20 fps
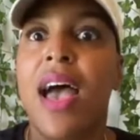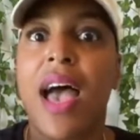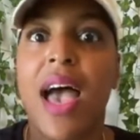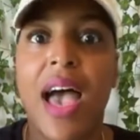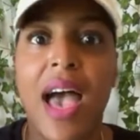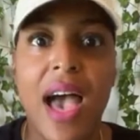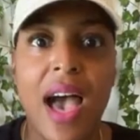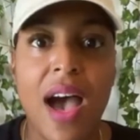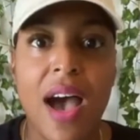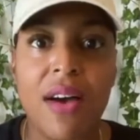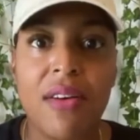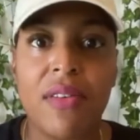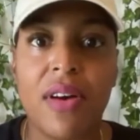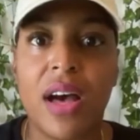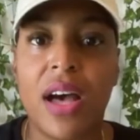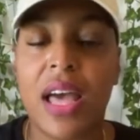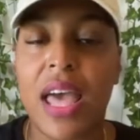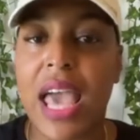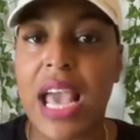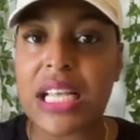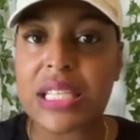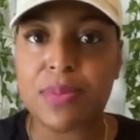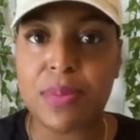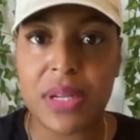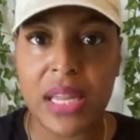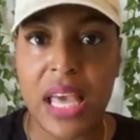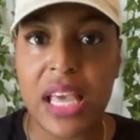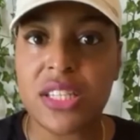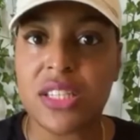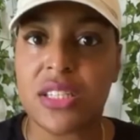have an
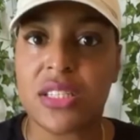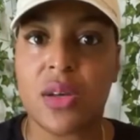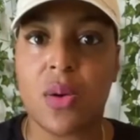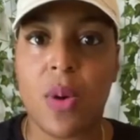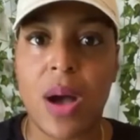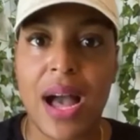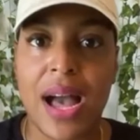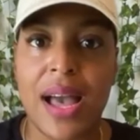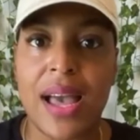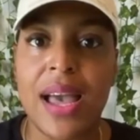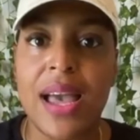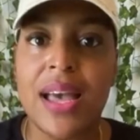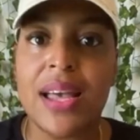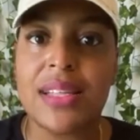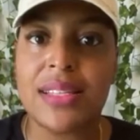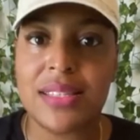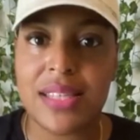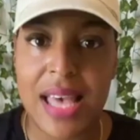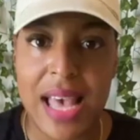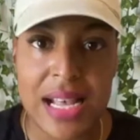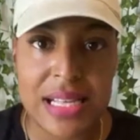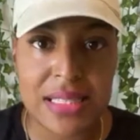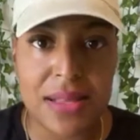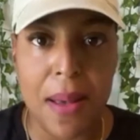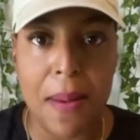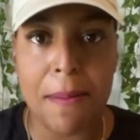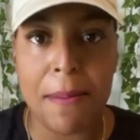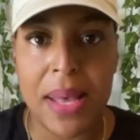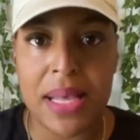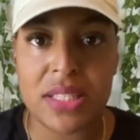explanation to why text
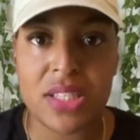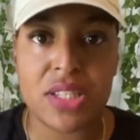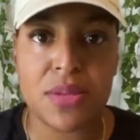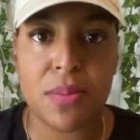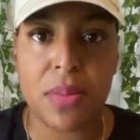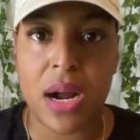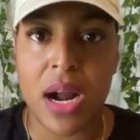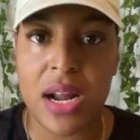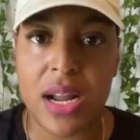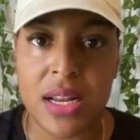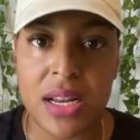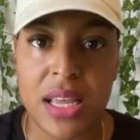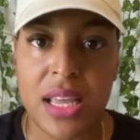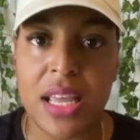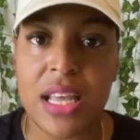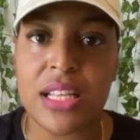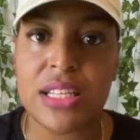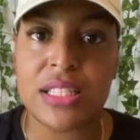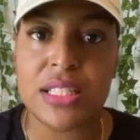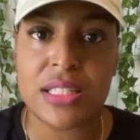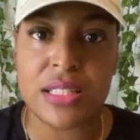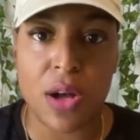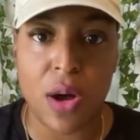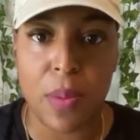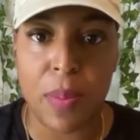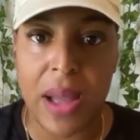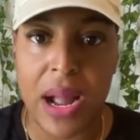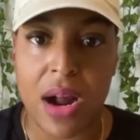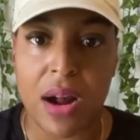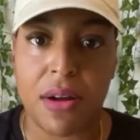message marketing is
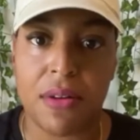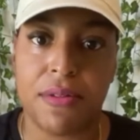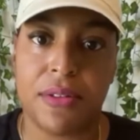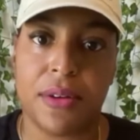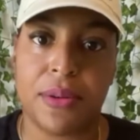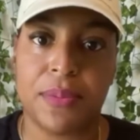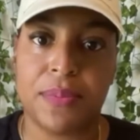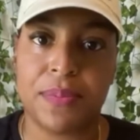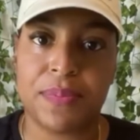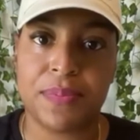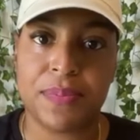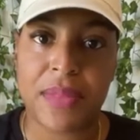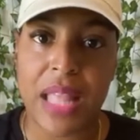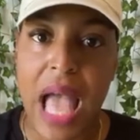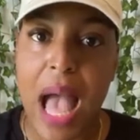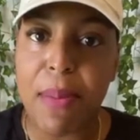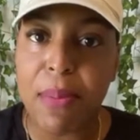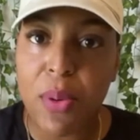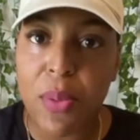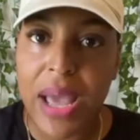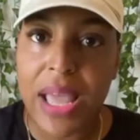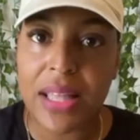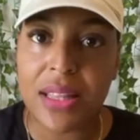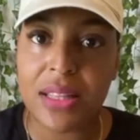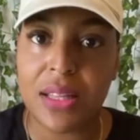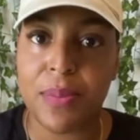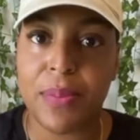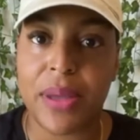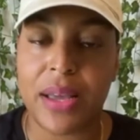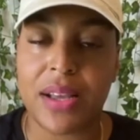so powerful? I'm gonna wait a
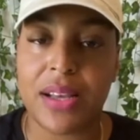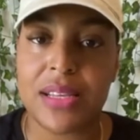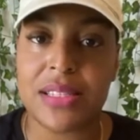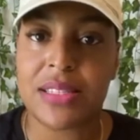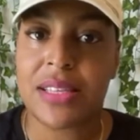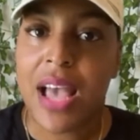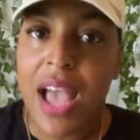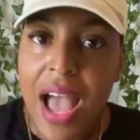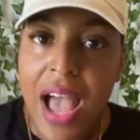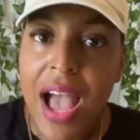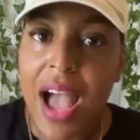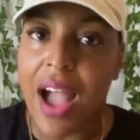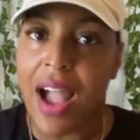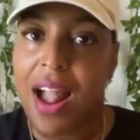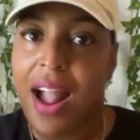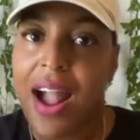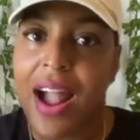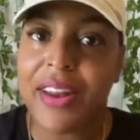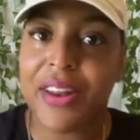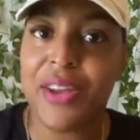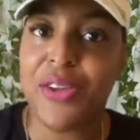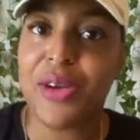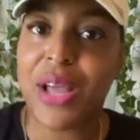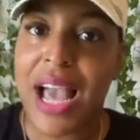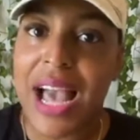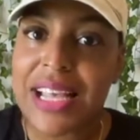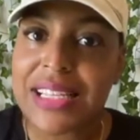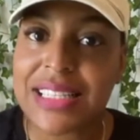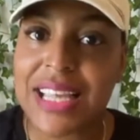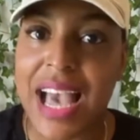little bit because I know you
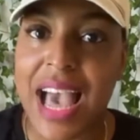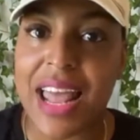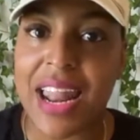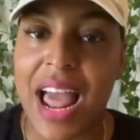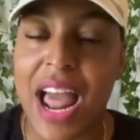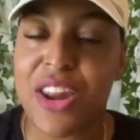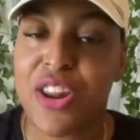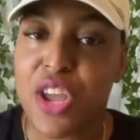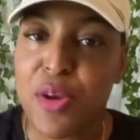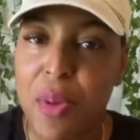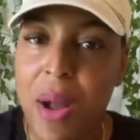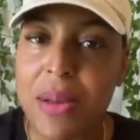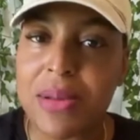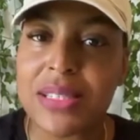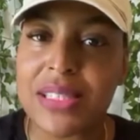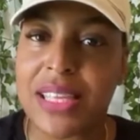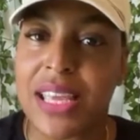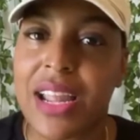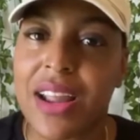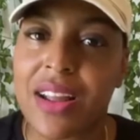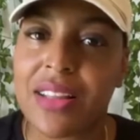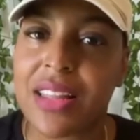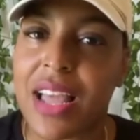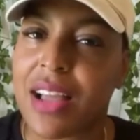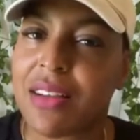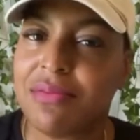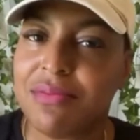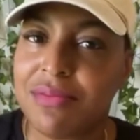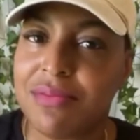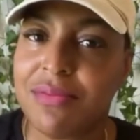guys got it. I know you're probably scared,
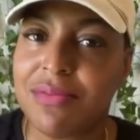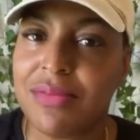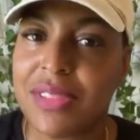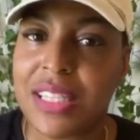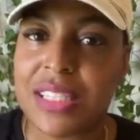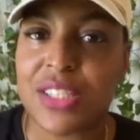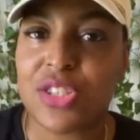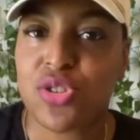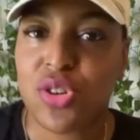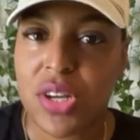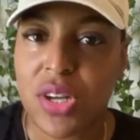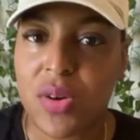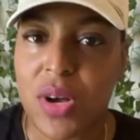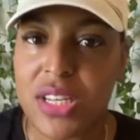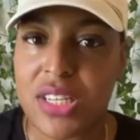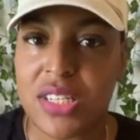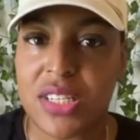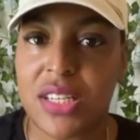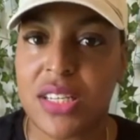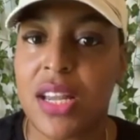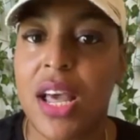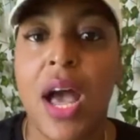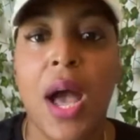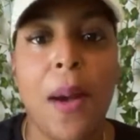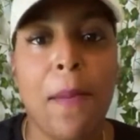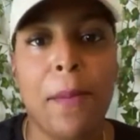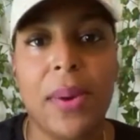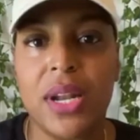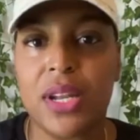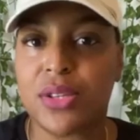like, this is a trick question,
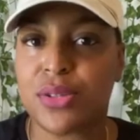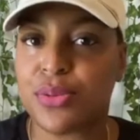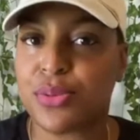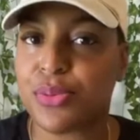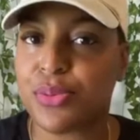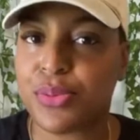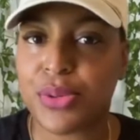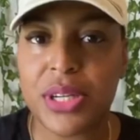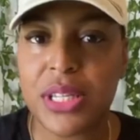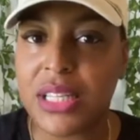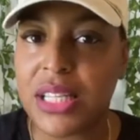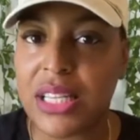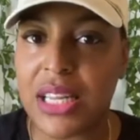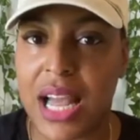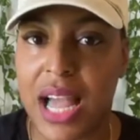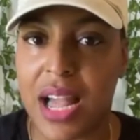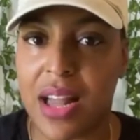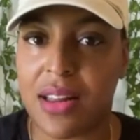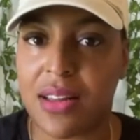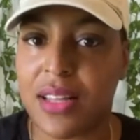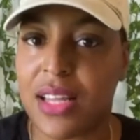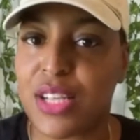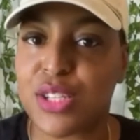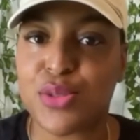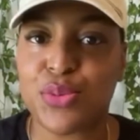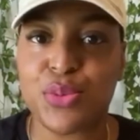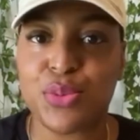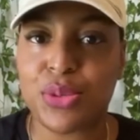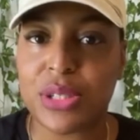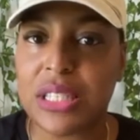but it's really not.
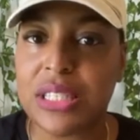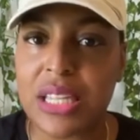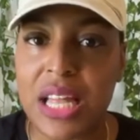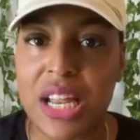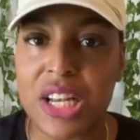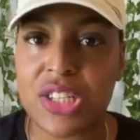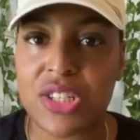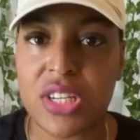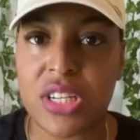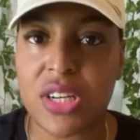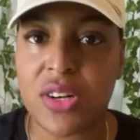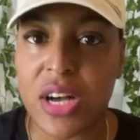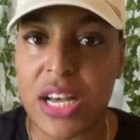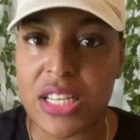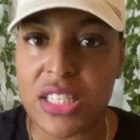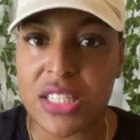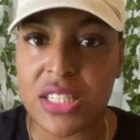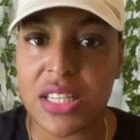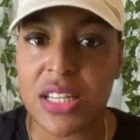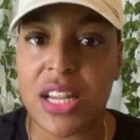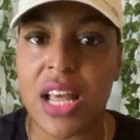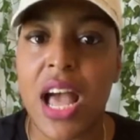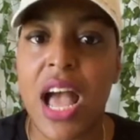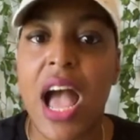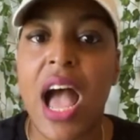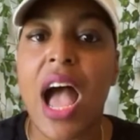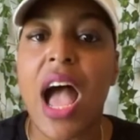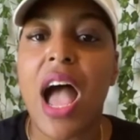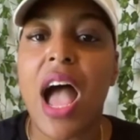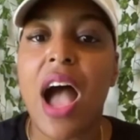It's really not a trick question.
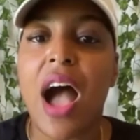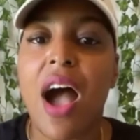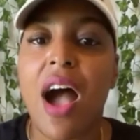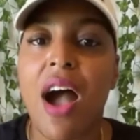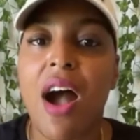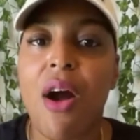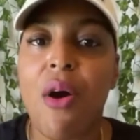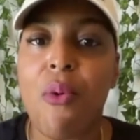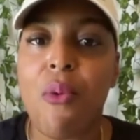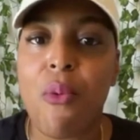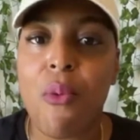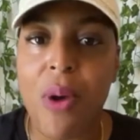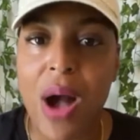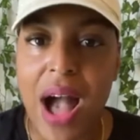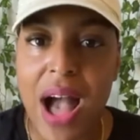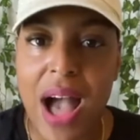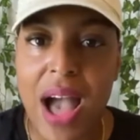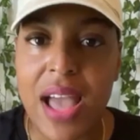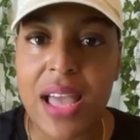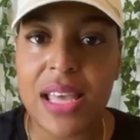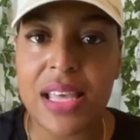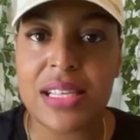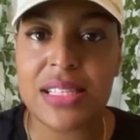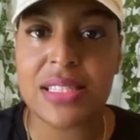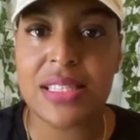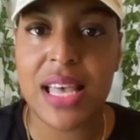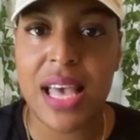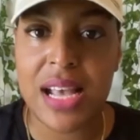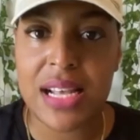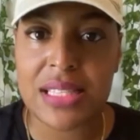Why is
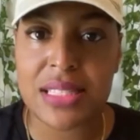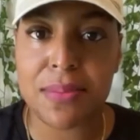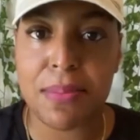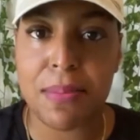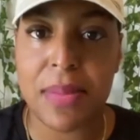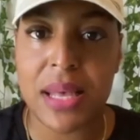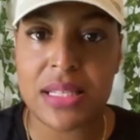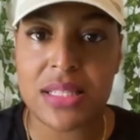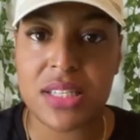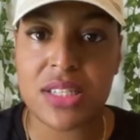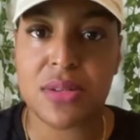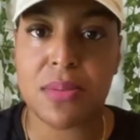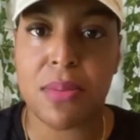text message